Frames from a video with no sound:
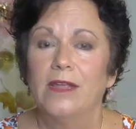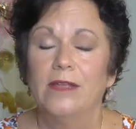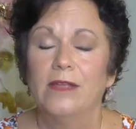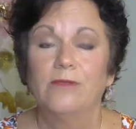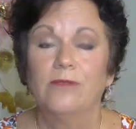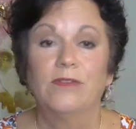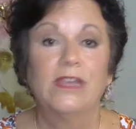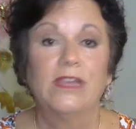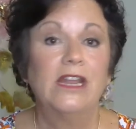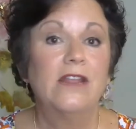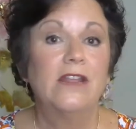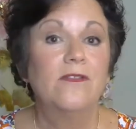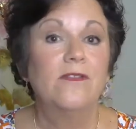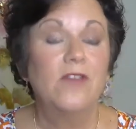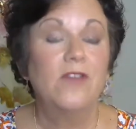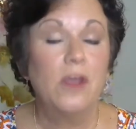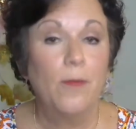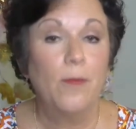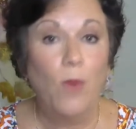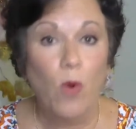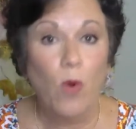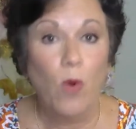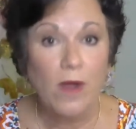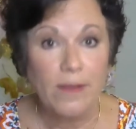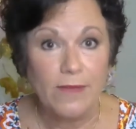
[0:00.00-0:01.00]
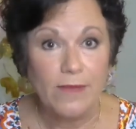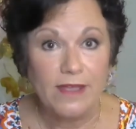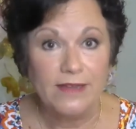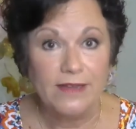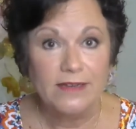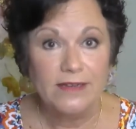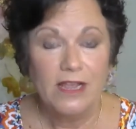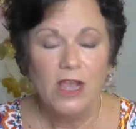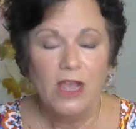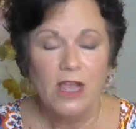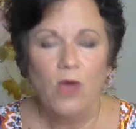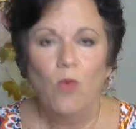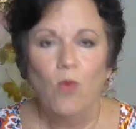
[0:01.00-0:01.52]
getting the appointment.
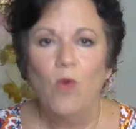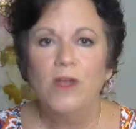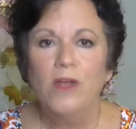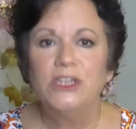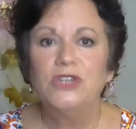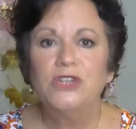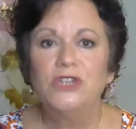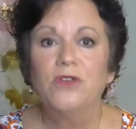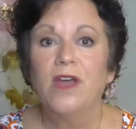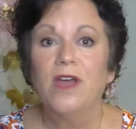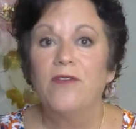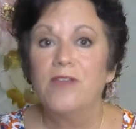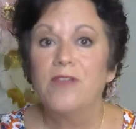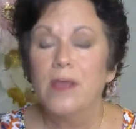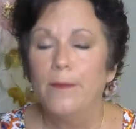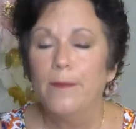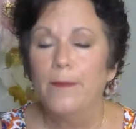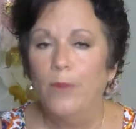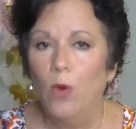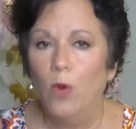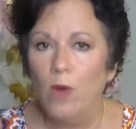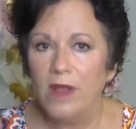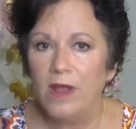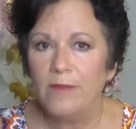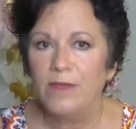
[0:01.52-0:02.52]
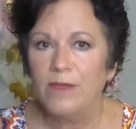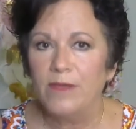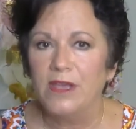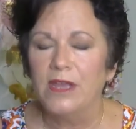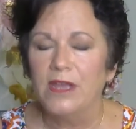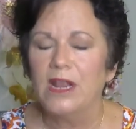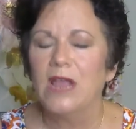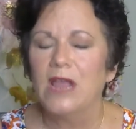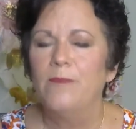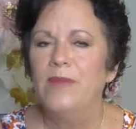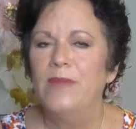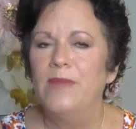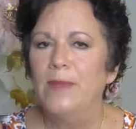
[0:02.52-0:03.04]
Once you mm-hmm. got the mm-hmm. appointment
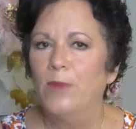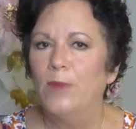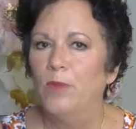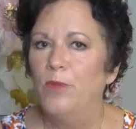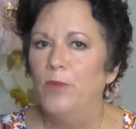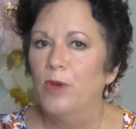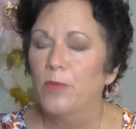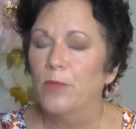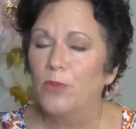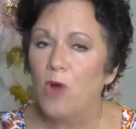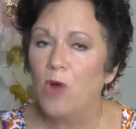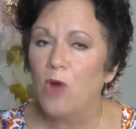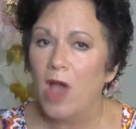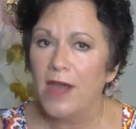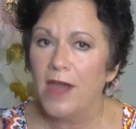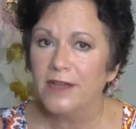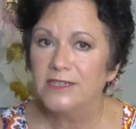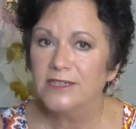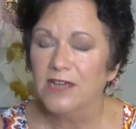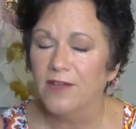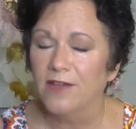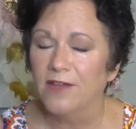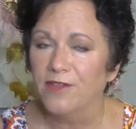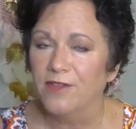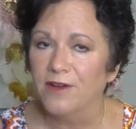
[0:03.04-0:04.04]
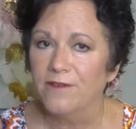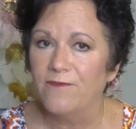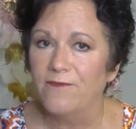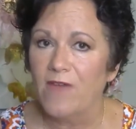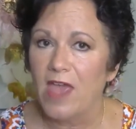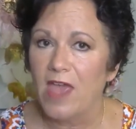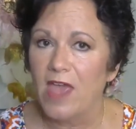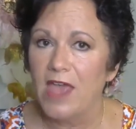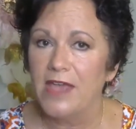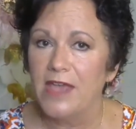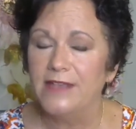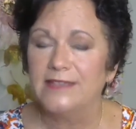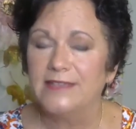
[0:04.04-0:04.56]
and people put product on their
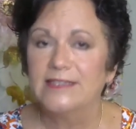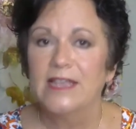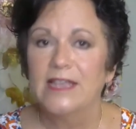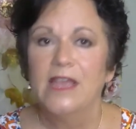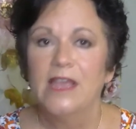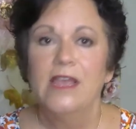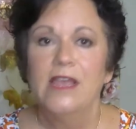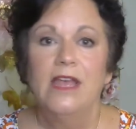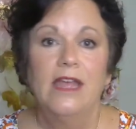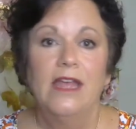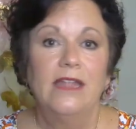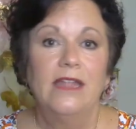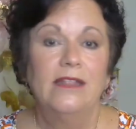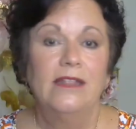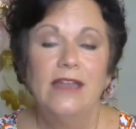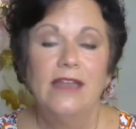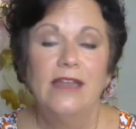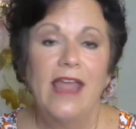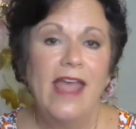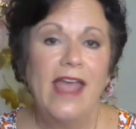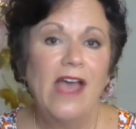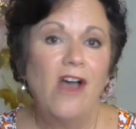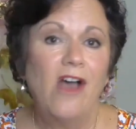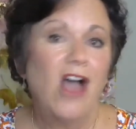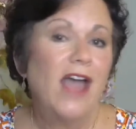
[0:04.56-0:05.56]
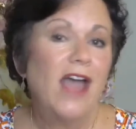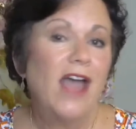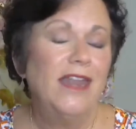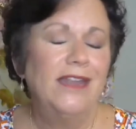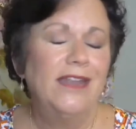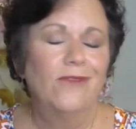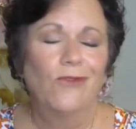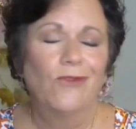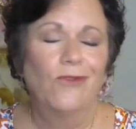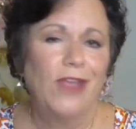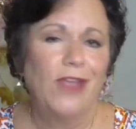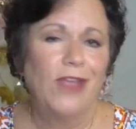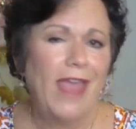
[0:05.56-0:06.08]
face, now I didn't
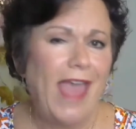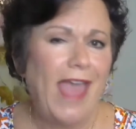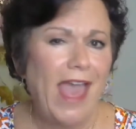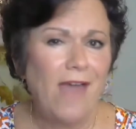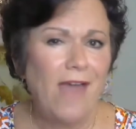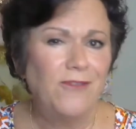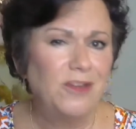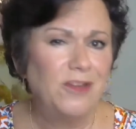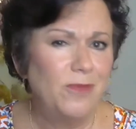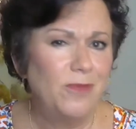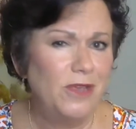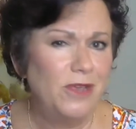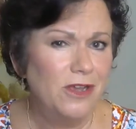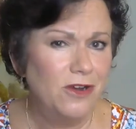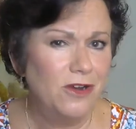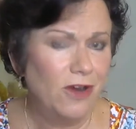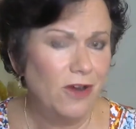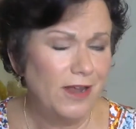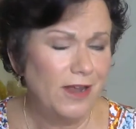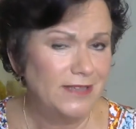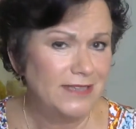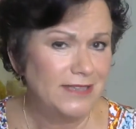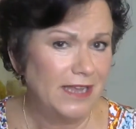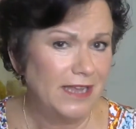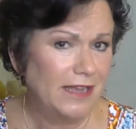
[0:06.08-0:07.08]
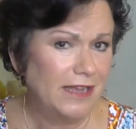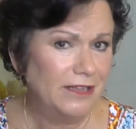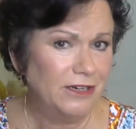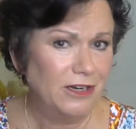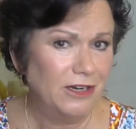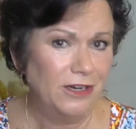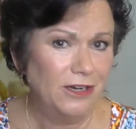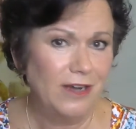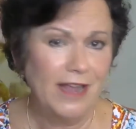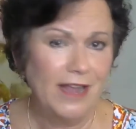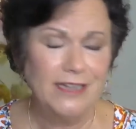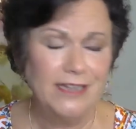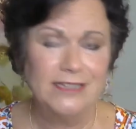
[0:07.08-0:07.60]
really have to be a great seller.
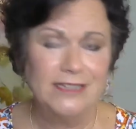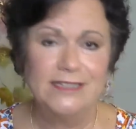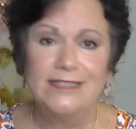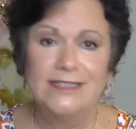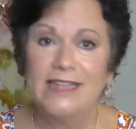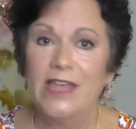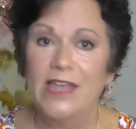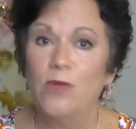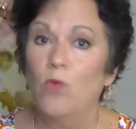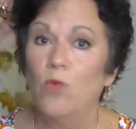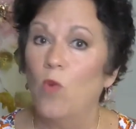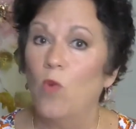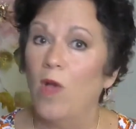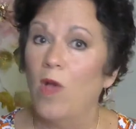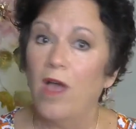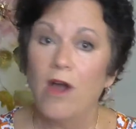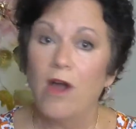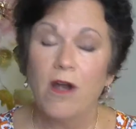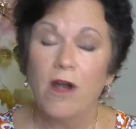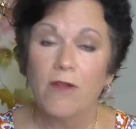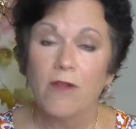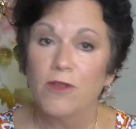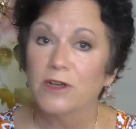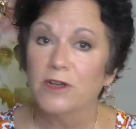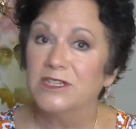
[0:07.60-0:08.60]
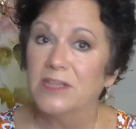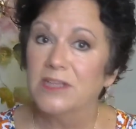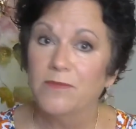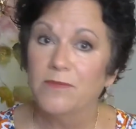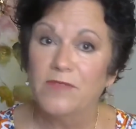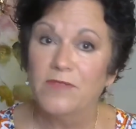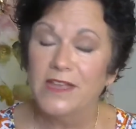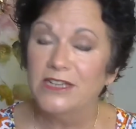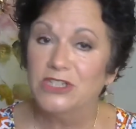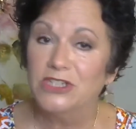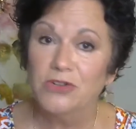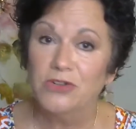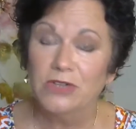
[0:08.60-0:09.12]
I just said, mm-hmm. Well, are there some
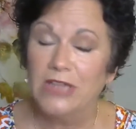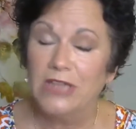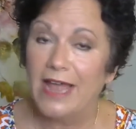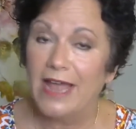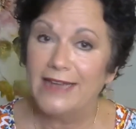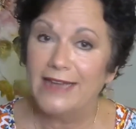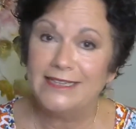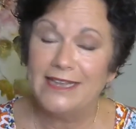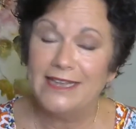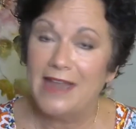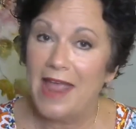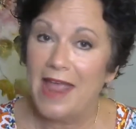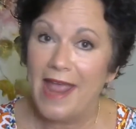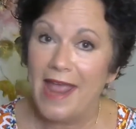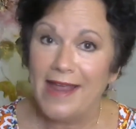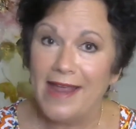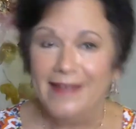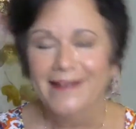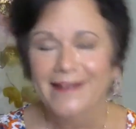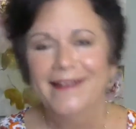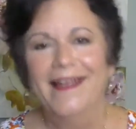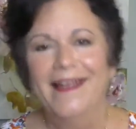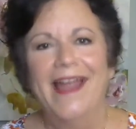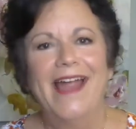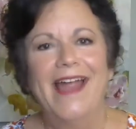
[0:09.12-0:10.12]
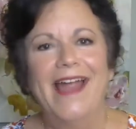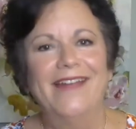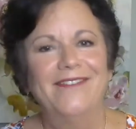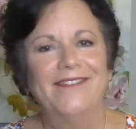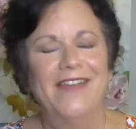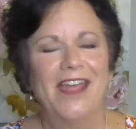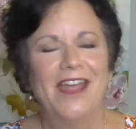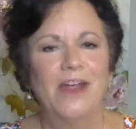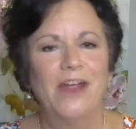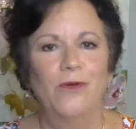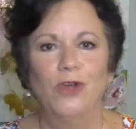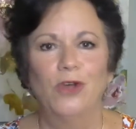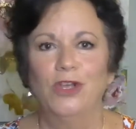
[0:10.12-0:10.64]
things you would like today? And
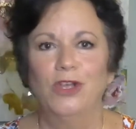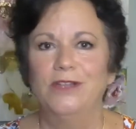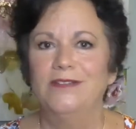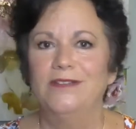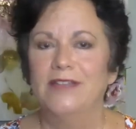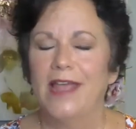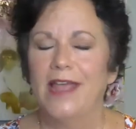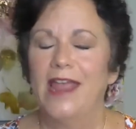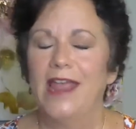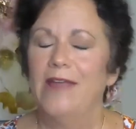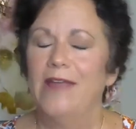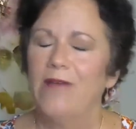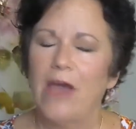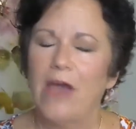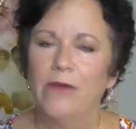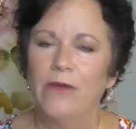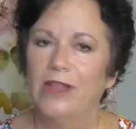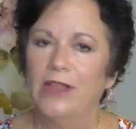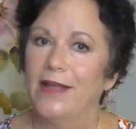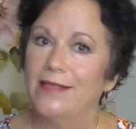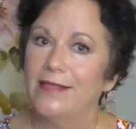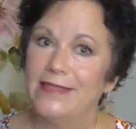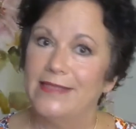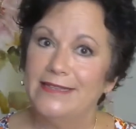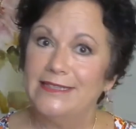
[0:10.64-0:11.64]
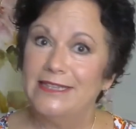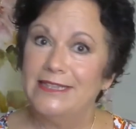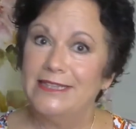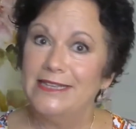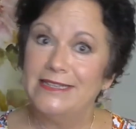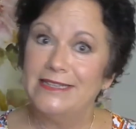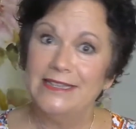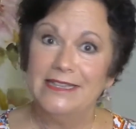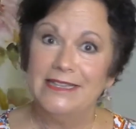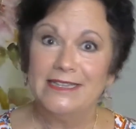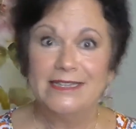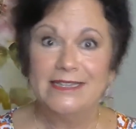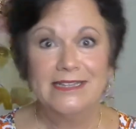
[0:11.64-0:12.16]
they would say, I oh, would like this, this,
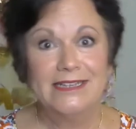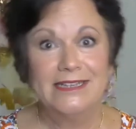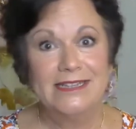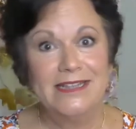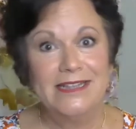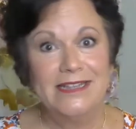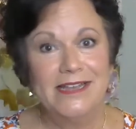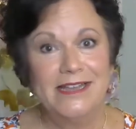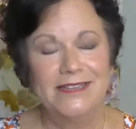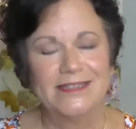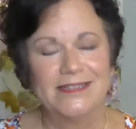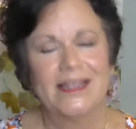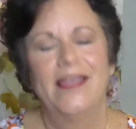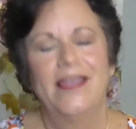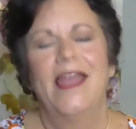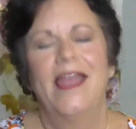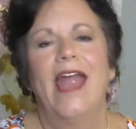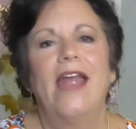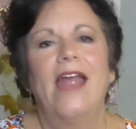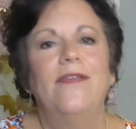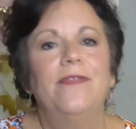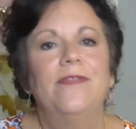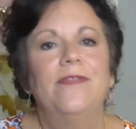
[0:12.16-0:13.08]
and this, and this, and this. And